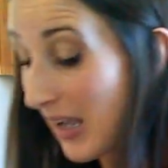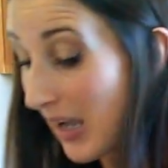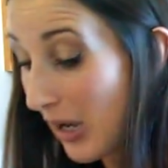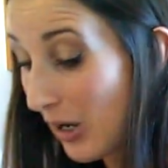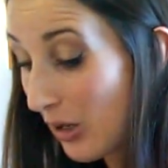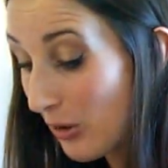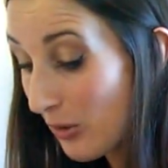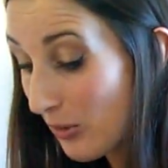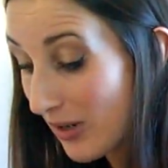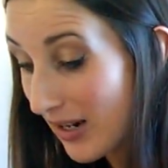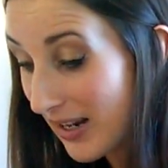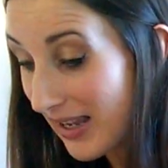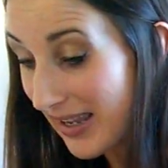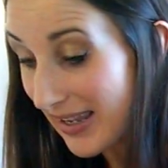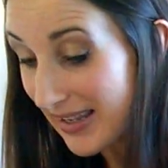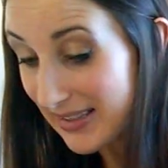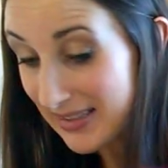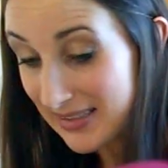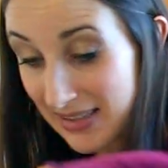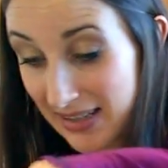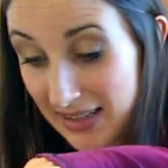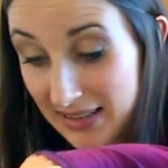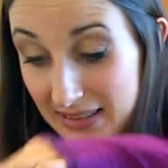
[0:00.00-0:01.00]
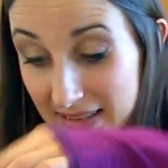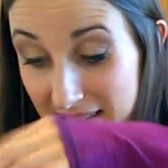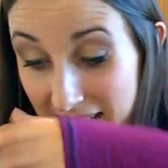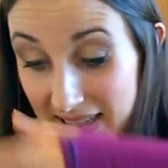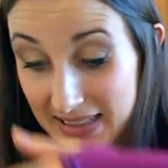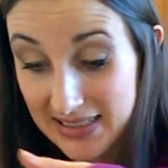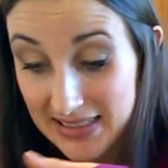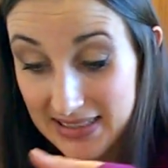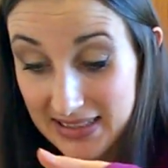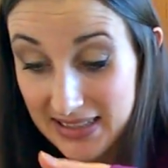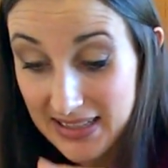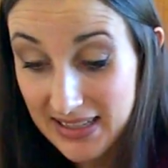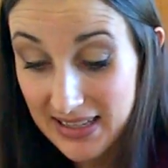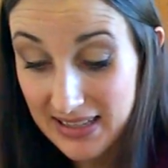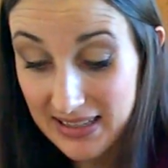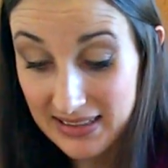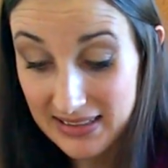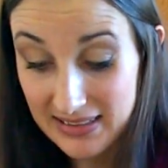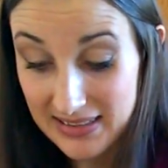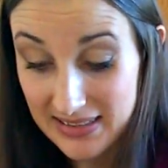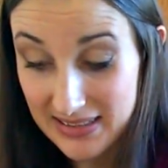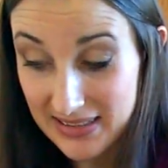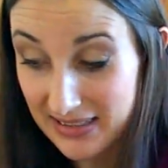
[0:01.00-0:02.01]
All right, and the next
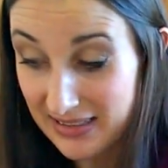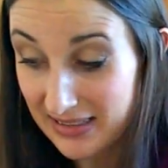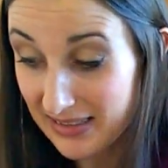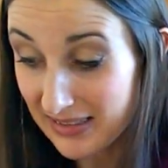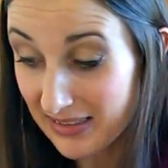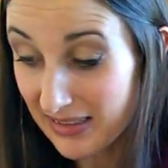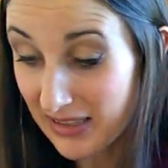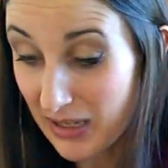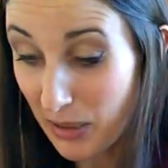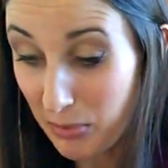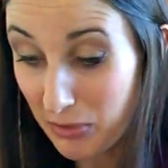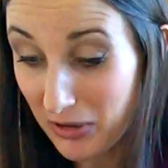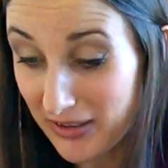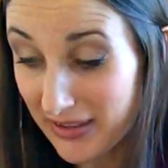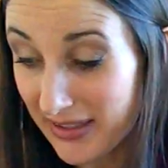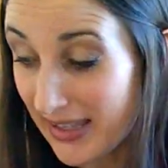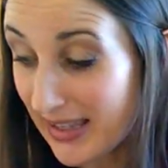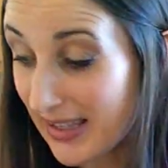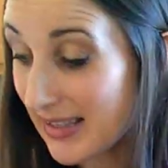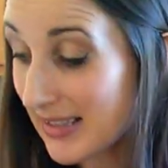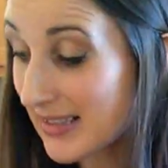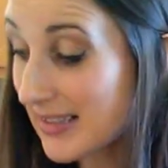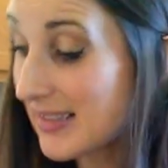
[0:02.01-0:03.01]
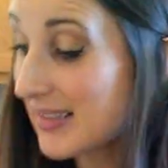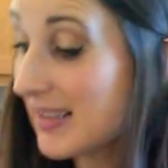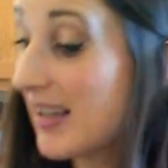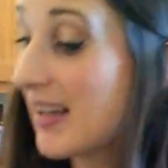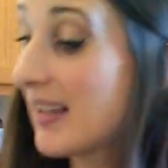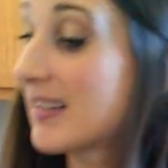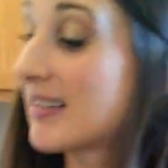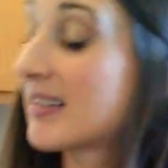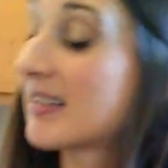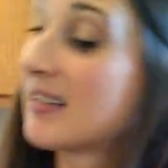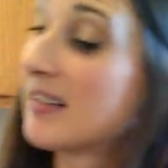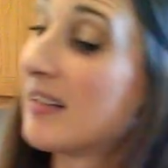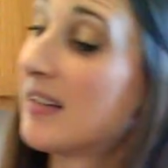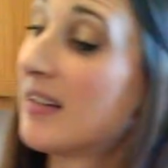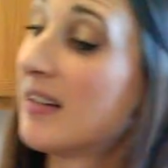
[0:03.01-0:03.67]
things, a couple things that